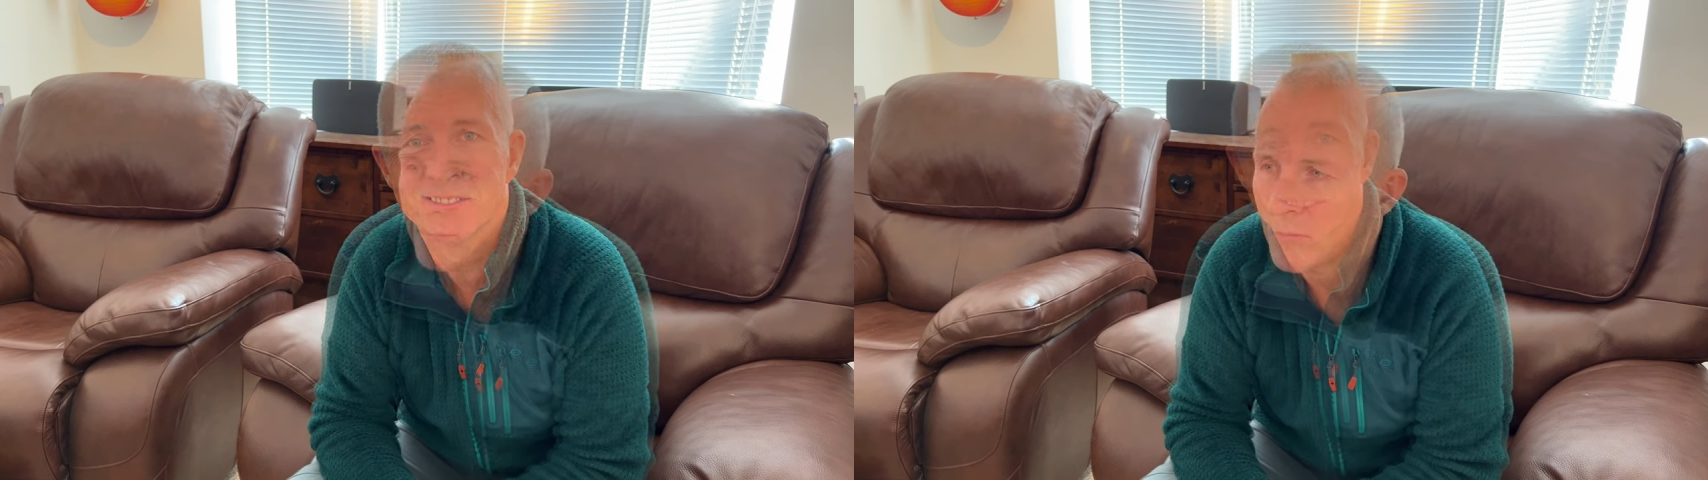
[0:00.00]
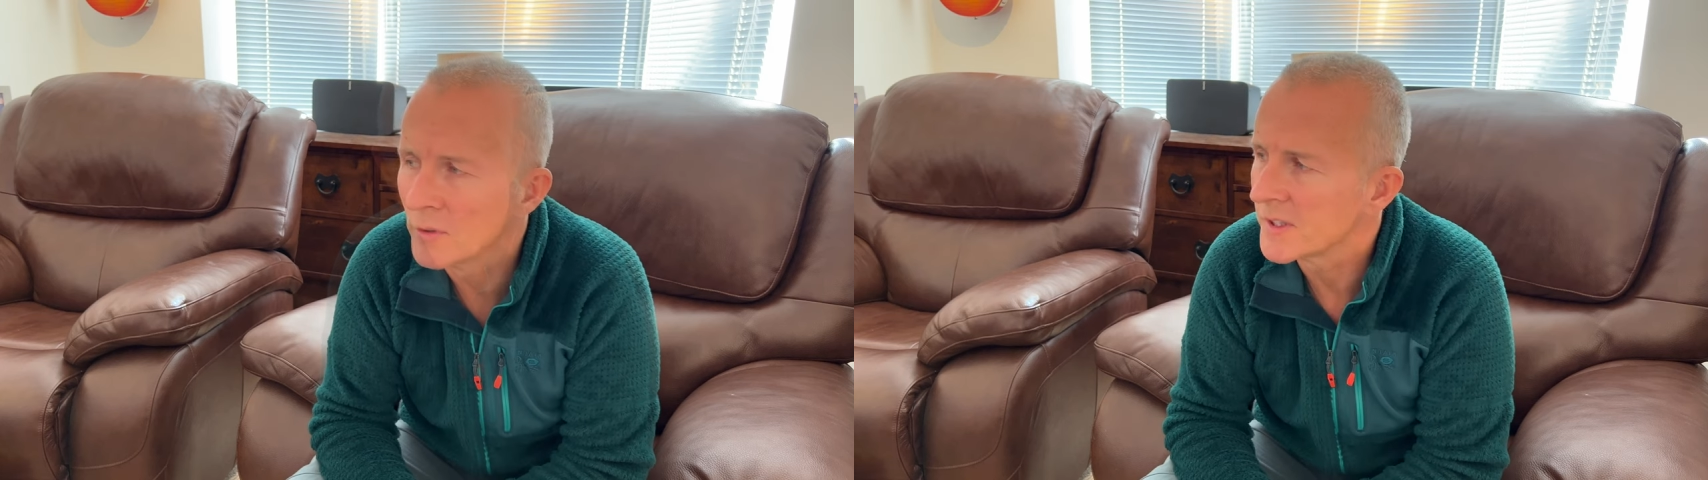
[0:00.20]

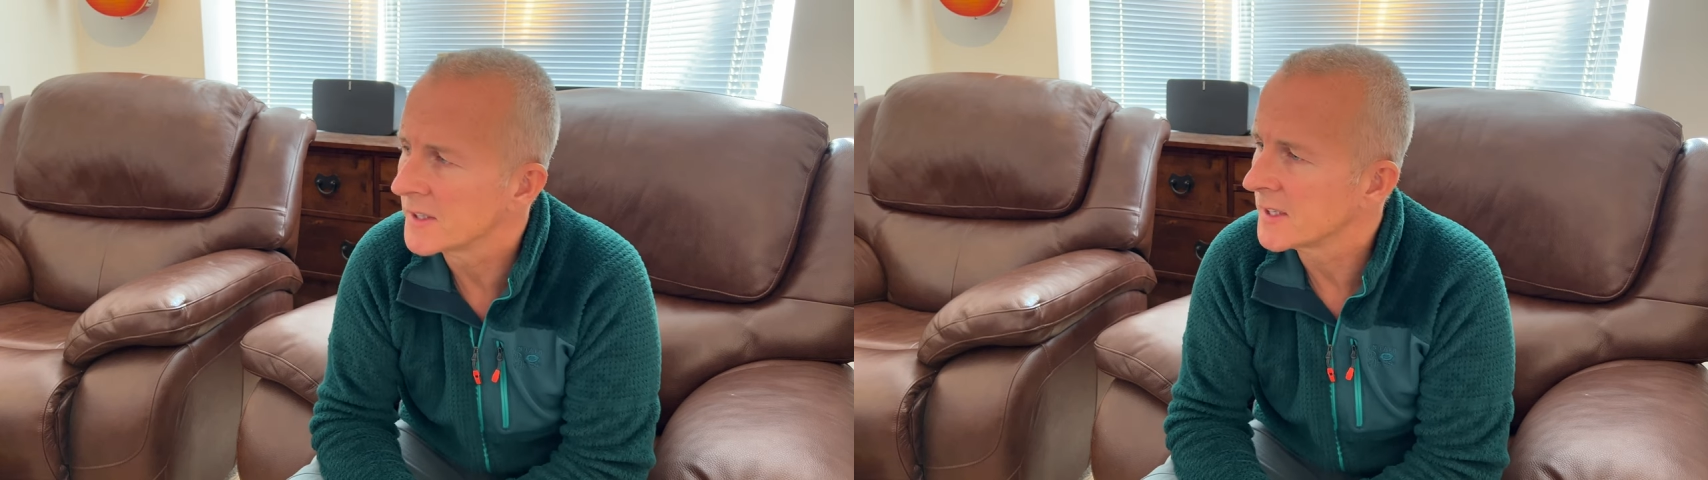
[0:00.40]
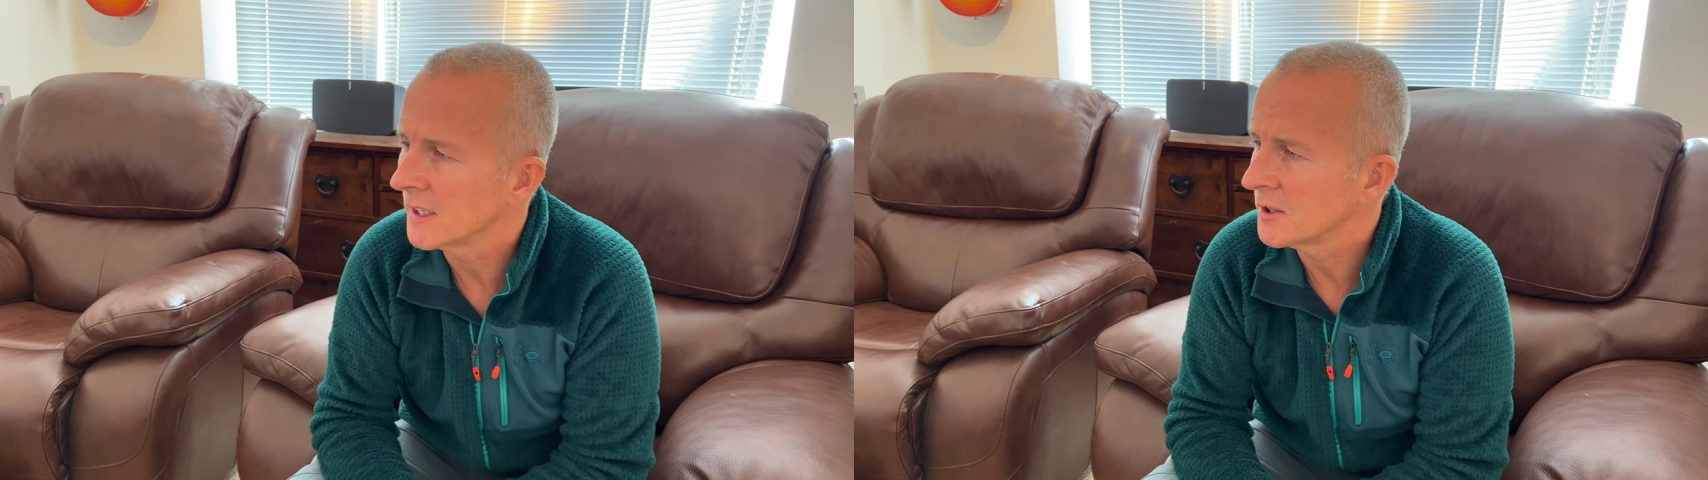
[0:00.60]
Or is
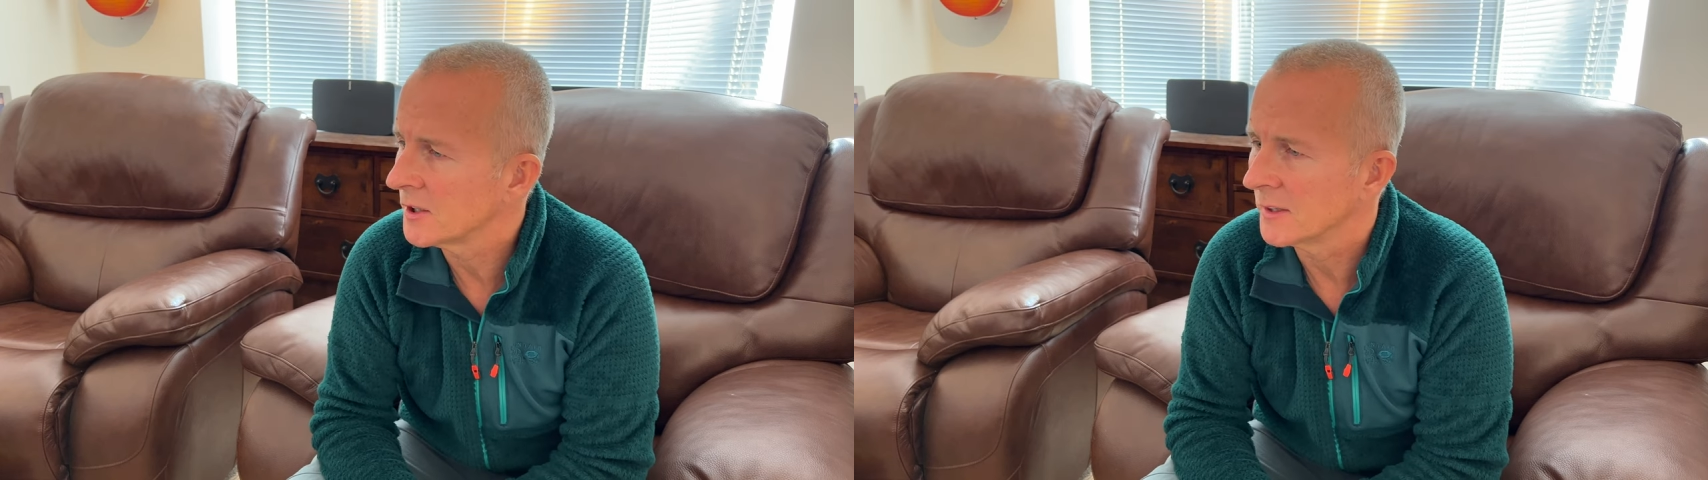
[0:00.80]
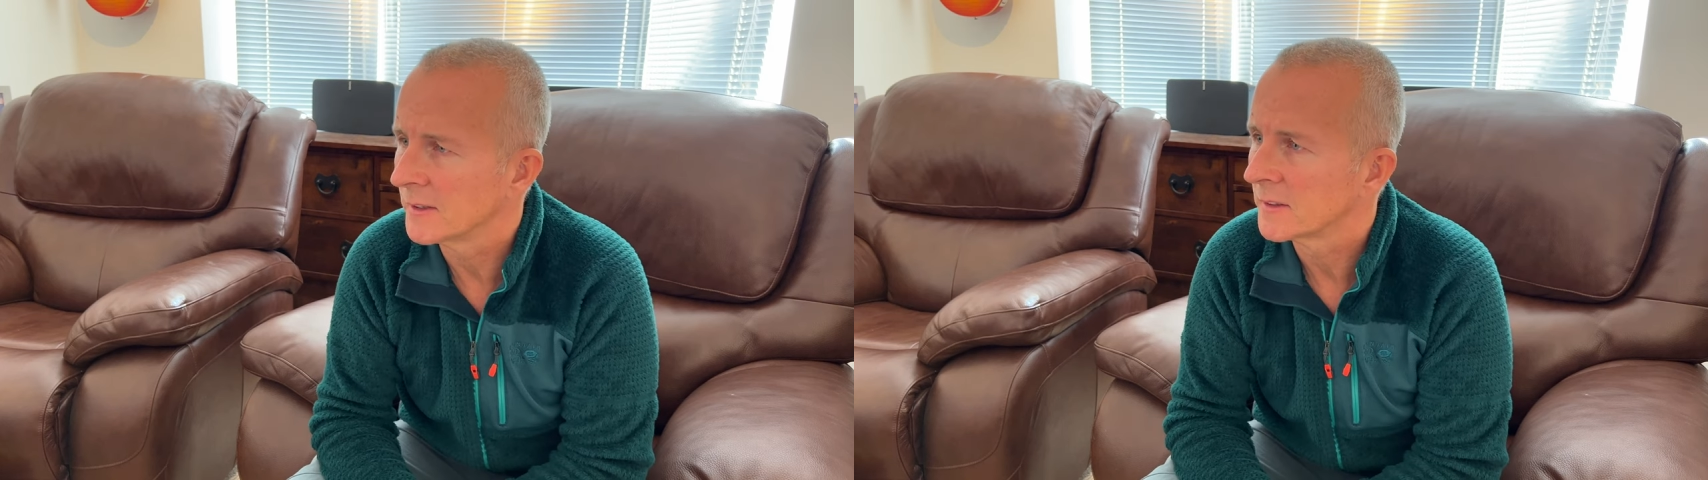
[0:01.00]
it
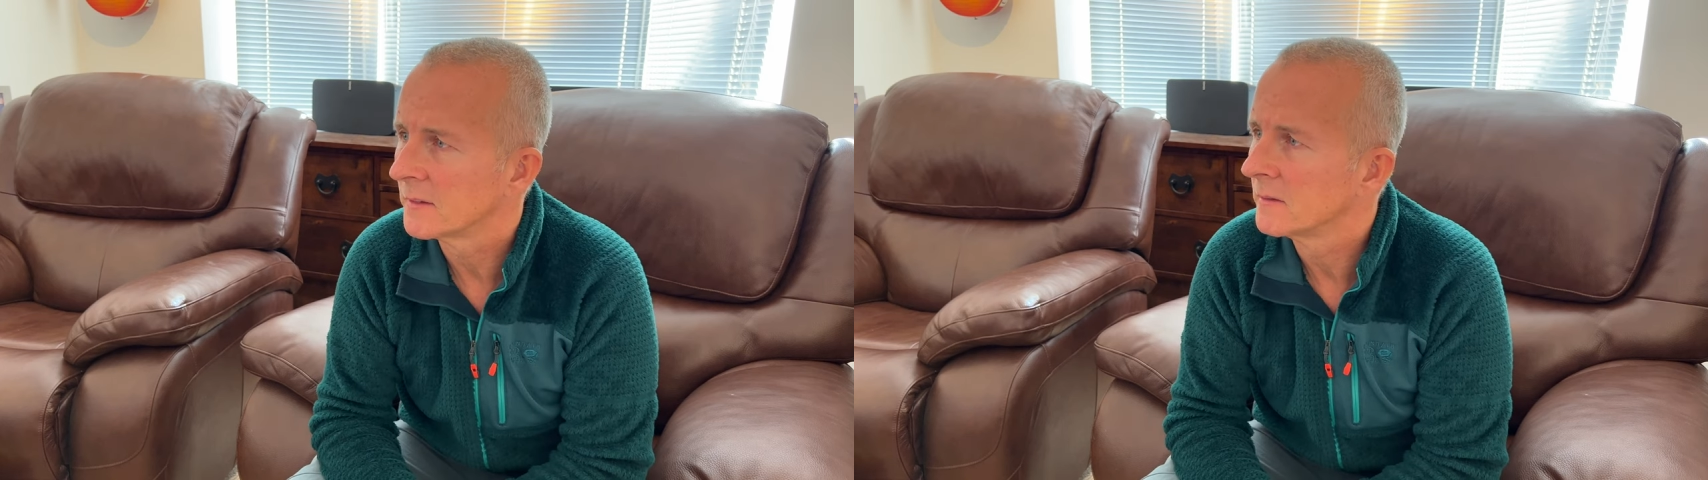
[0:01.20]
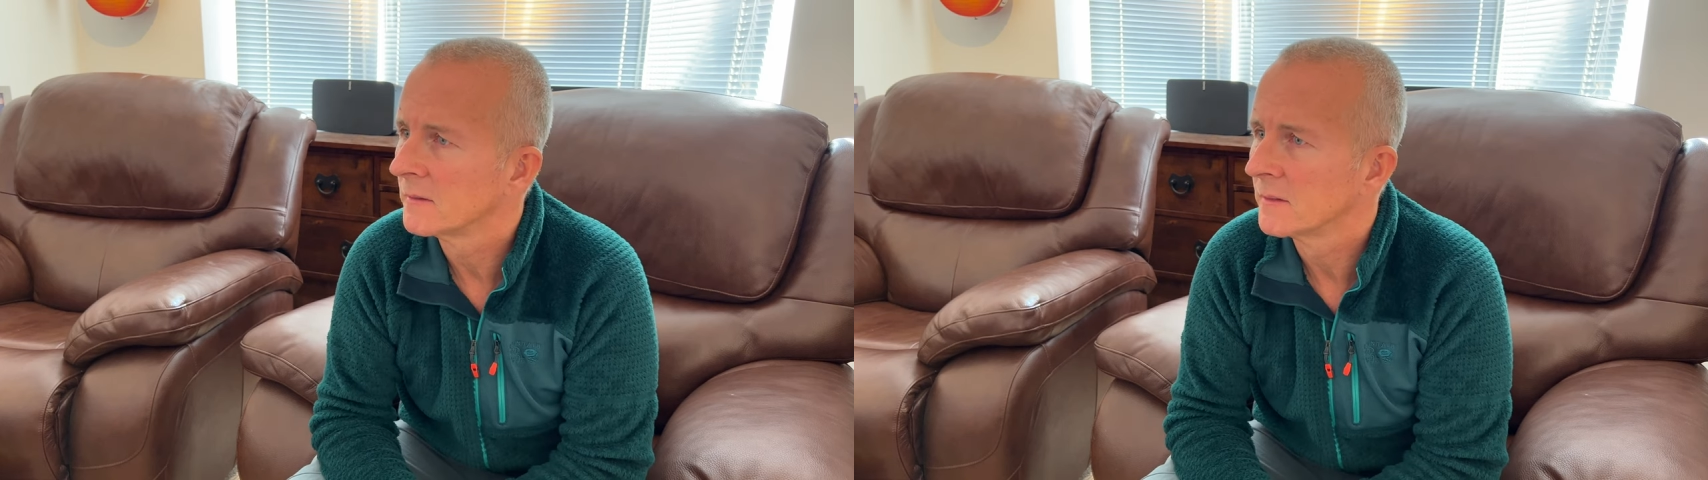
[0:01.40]
t-shirt?
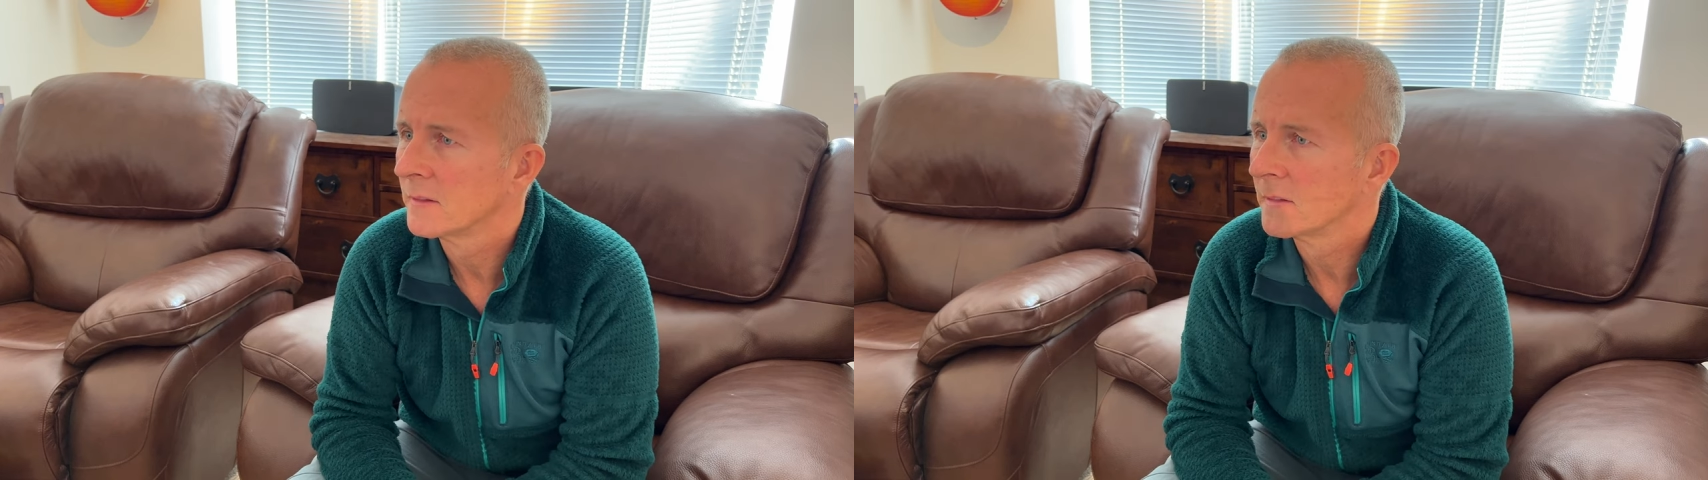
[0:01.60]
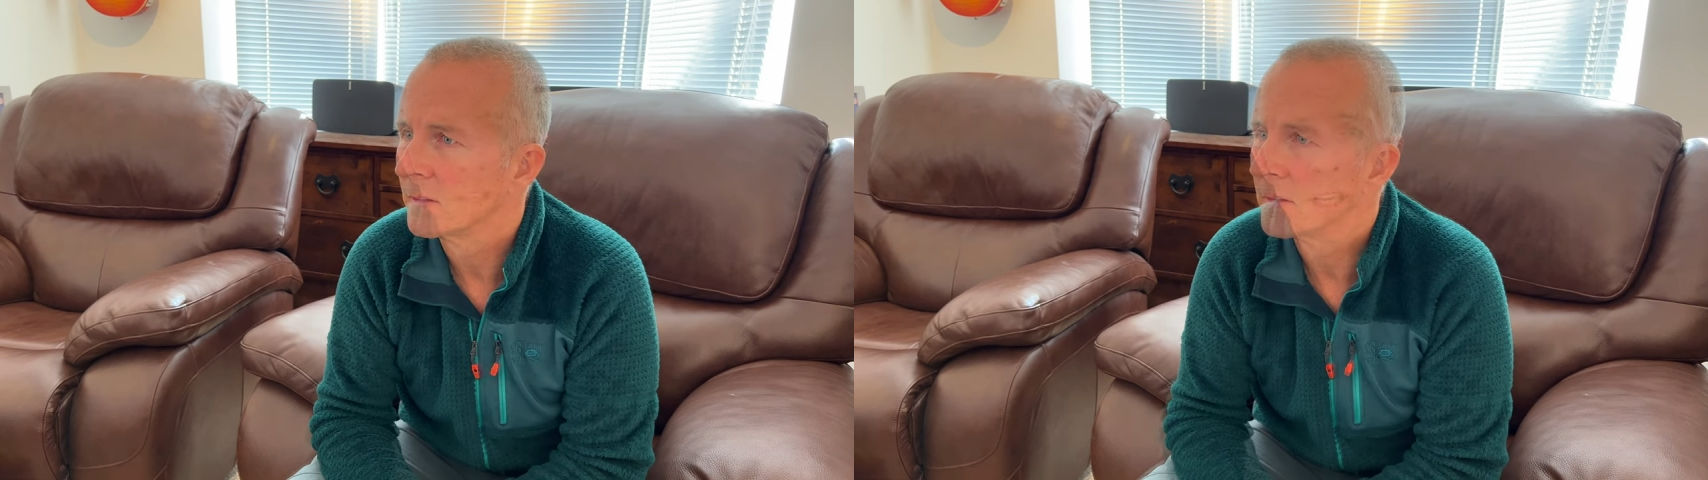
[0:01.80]
Then you